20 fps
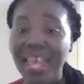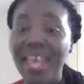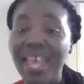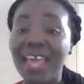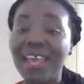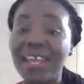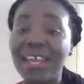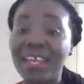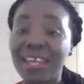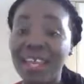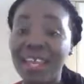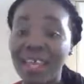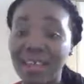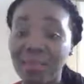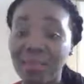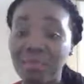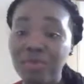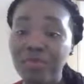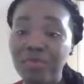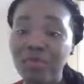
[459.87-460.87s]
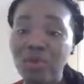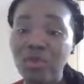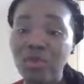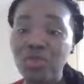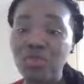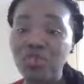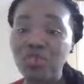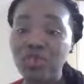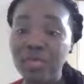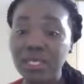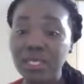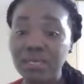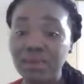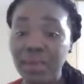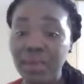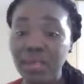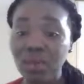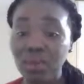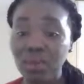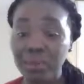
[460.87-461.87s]
and again before you transfer
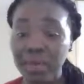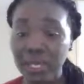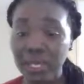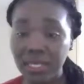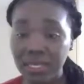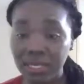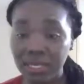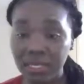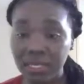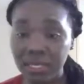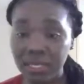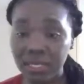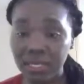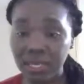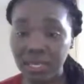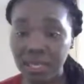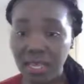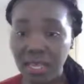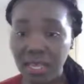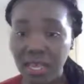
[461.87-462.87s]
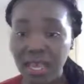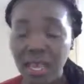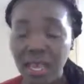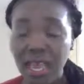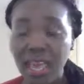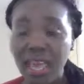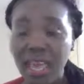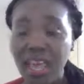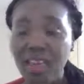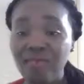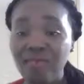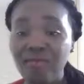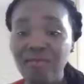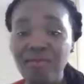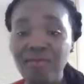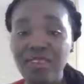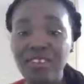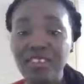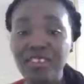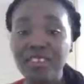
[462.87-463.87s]
your patient.
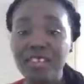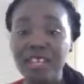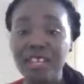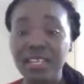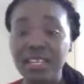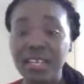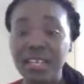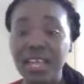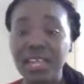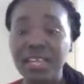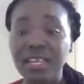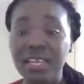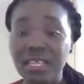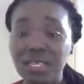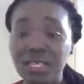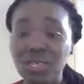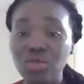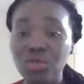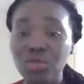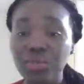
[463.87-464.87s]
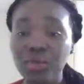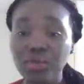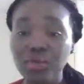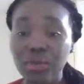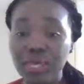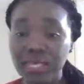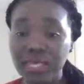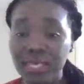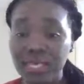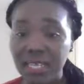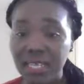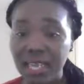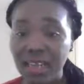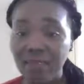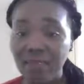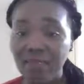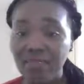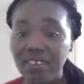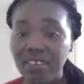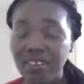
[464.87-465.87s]
Everything that needs to be written,
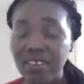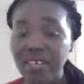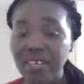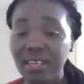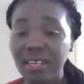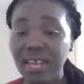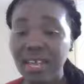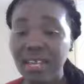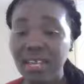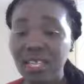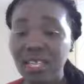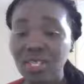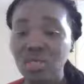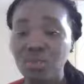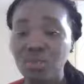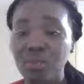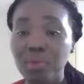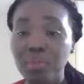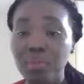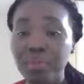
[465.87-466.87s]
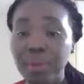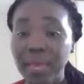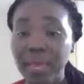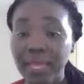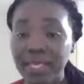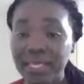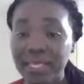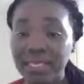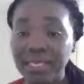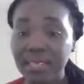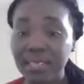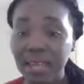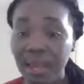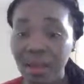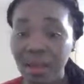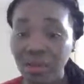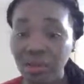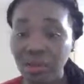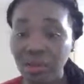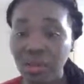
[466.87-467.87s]
everything that needs to be penned
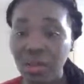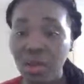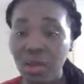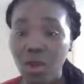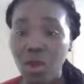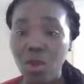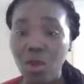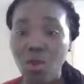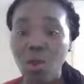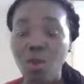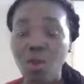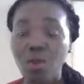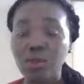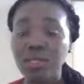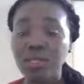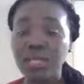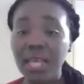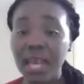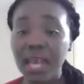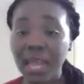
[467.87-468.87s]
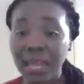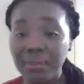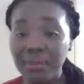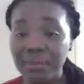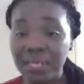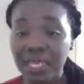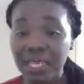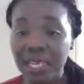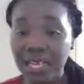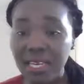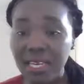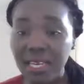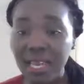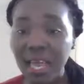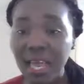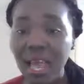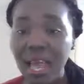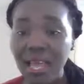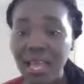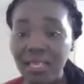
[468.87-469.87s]
down or typed in
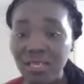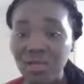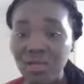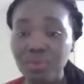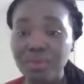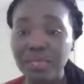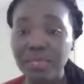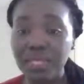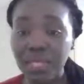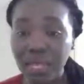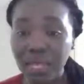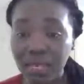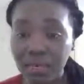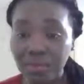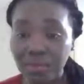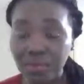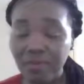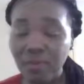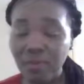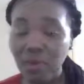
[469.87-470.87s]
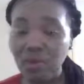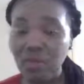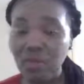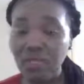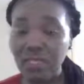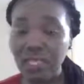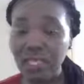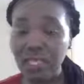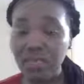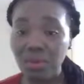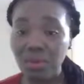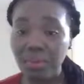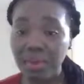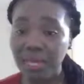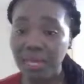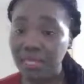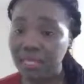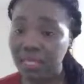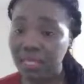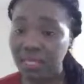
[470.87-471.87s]
has to be done before you send your
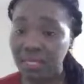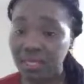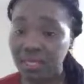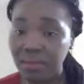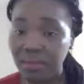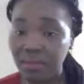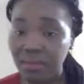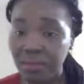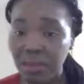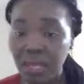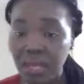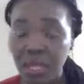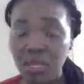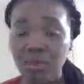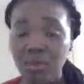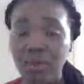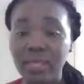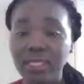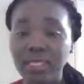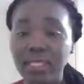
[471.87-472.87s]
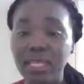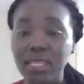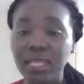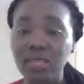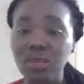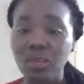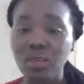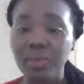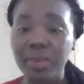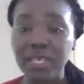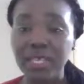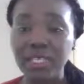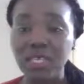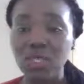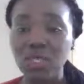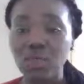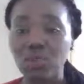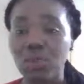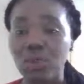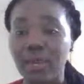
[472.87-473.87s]
patient. You are sending your
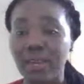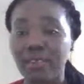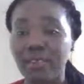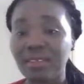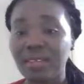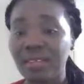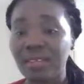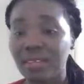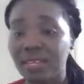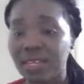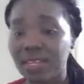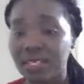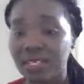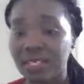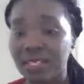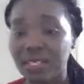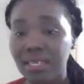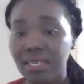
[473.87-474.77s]
patient to another unit